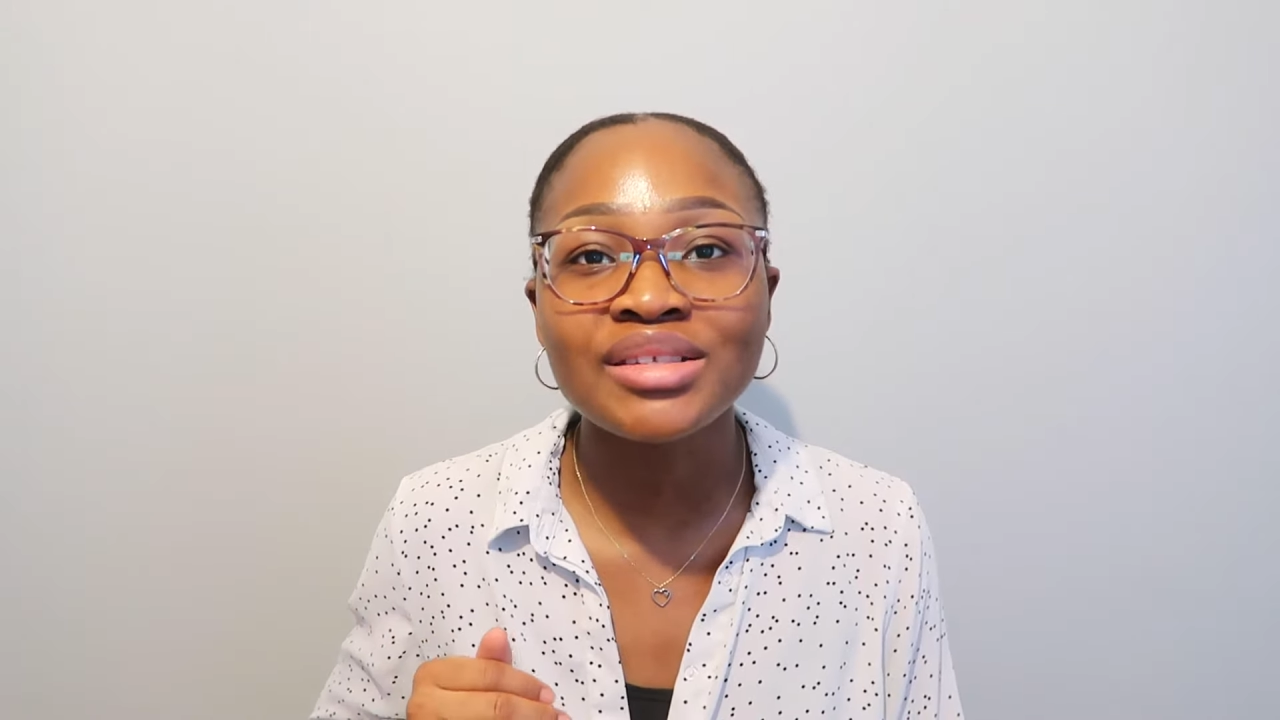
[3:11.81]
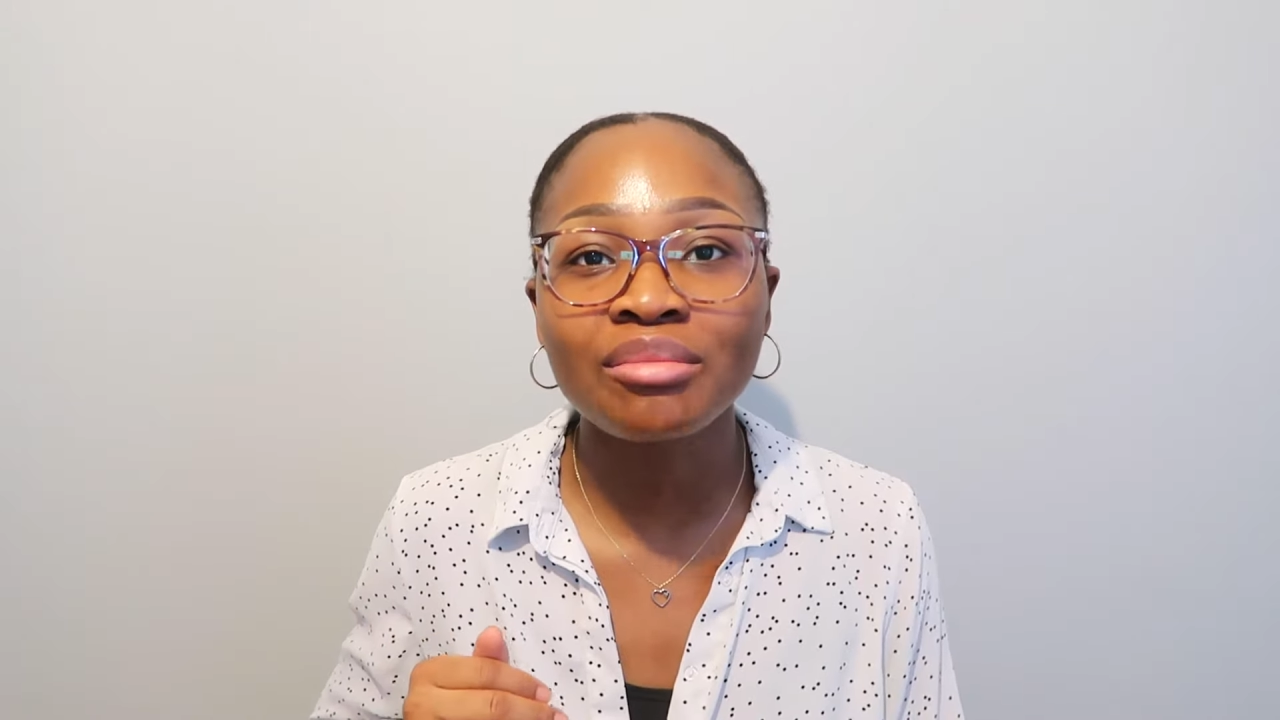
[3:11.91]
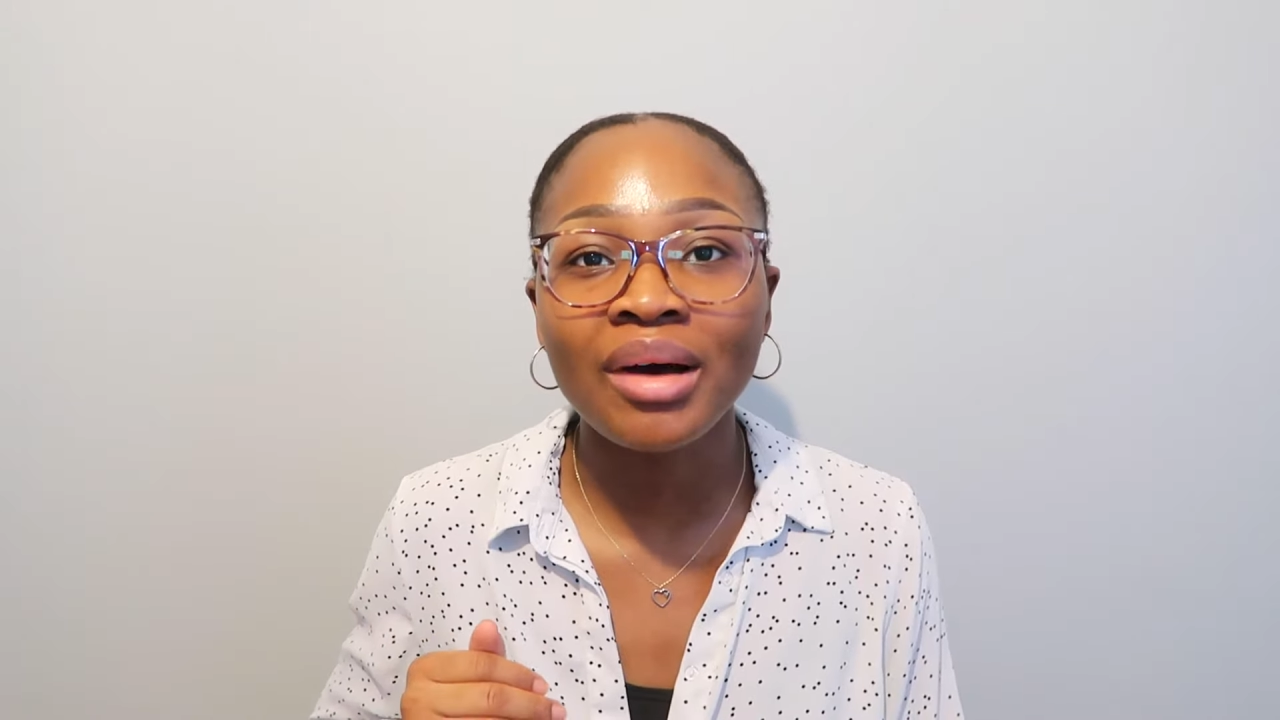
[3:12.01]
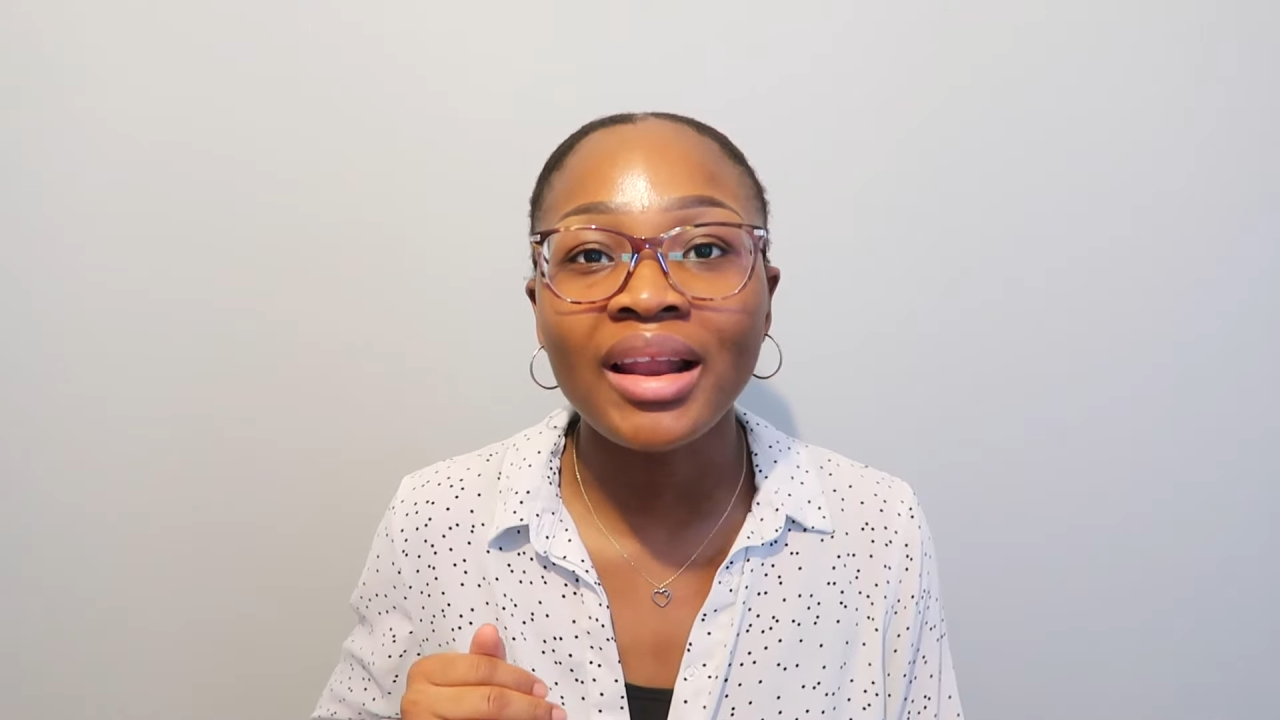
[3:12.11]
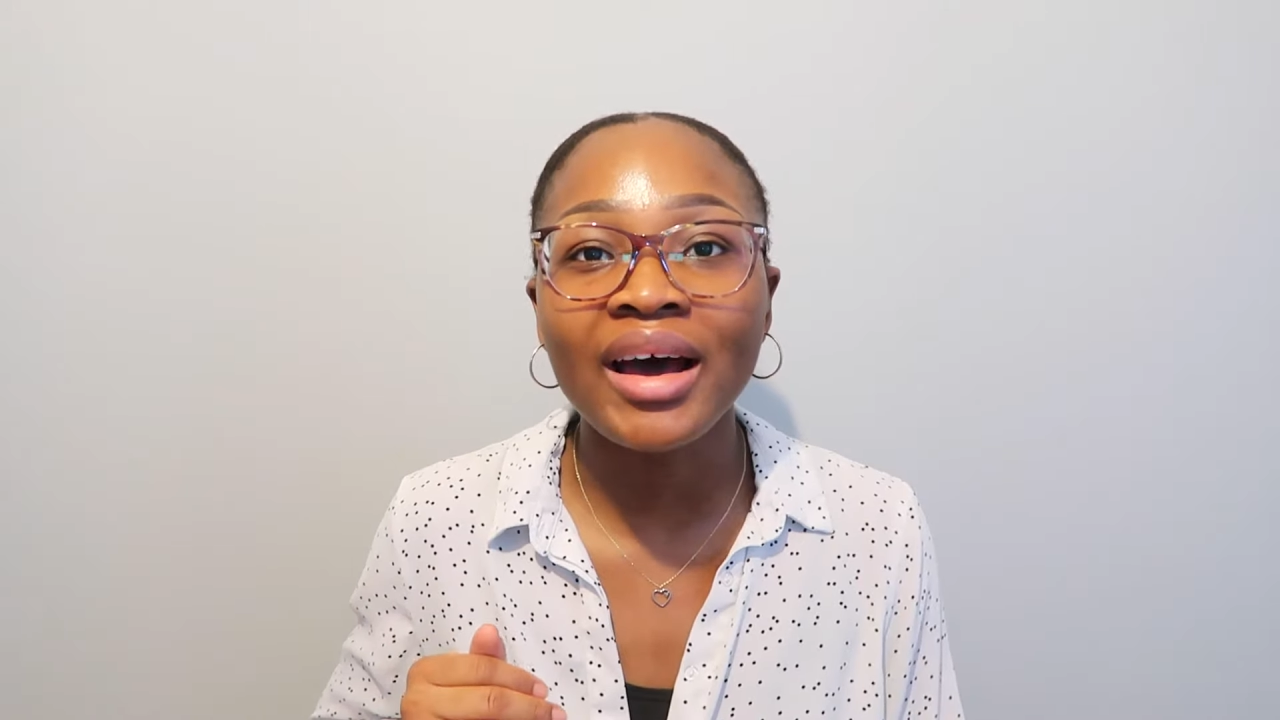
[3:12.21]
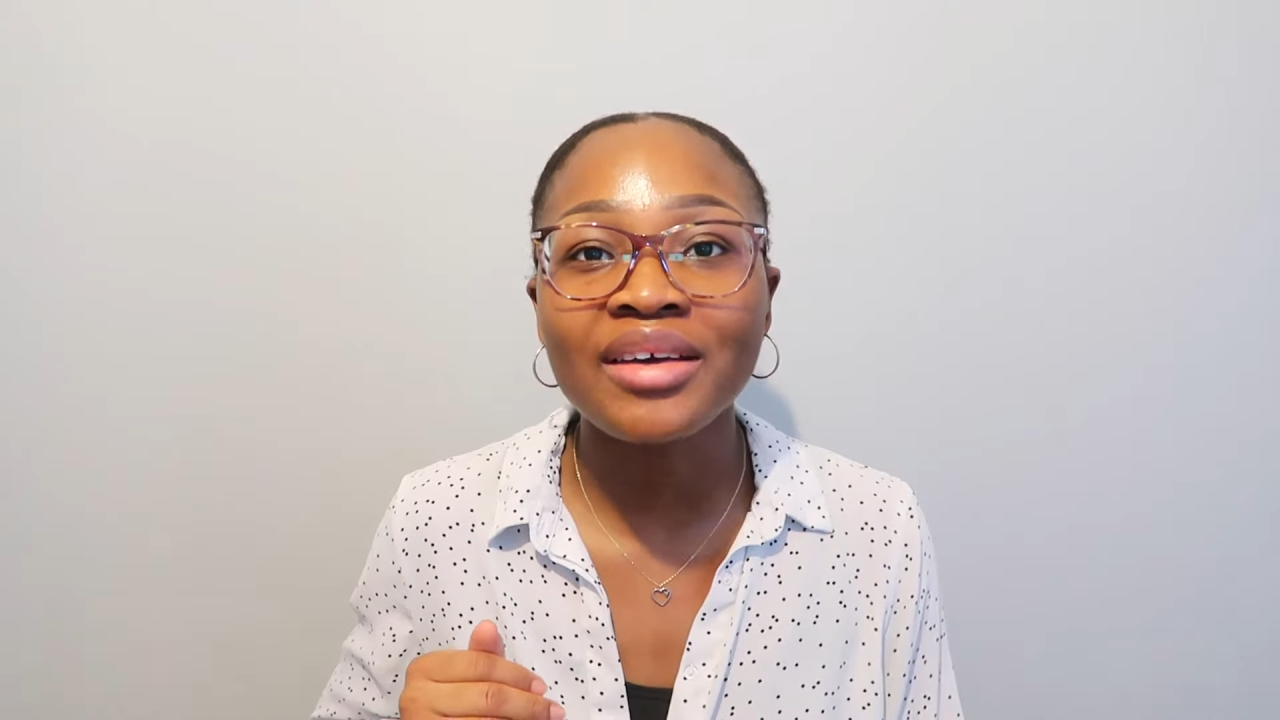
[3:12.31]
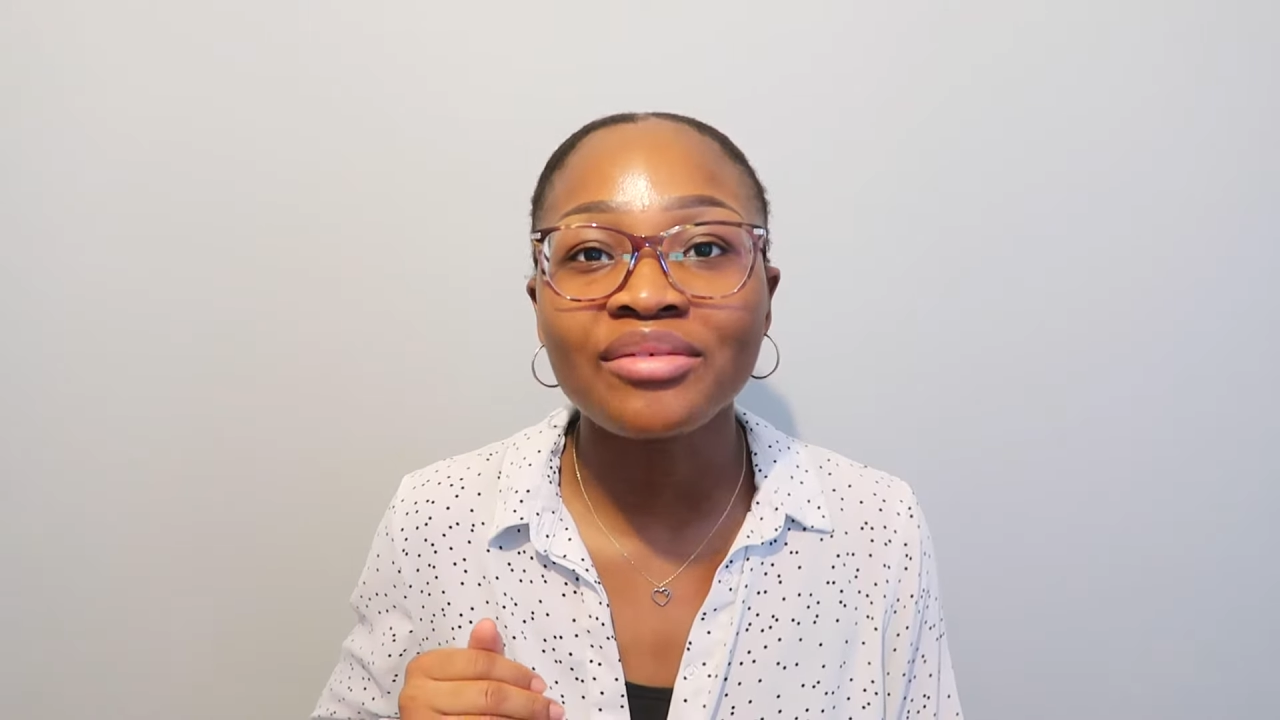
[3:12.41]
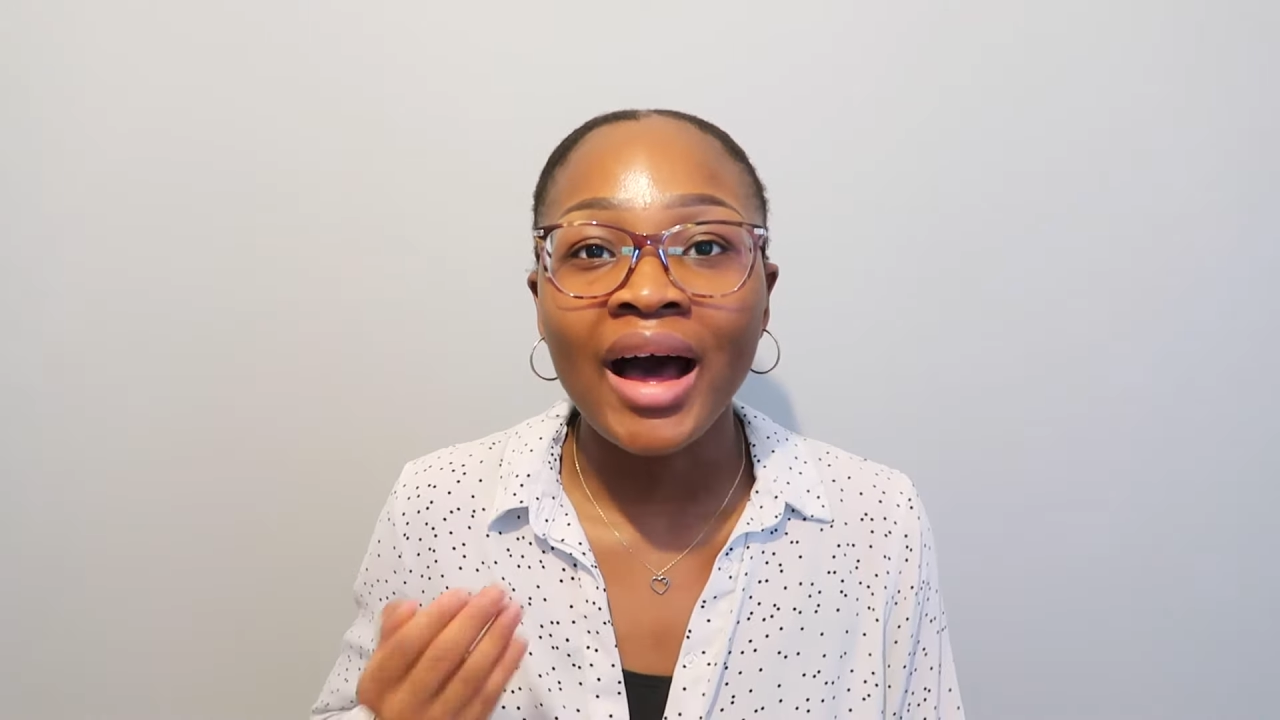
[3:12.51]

of my life.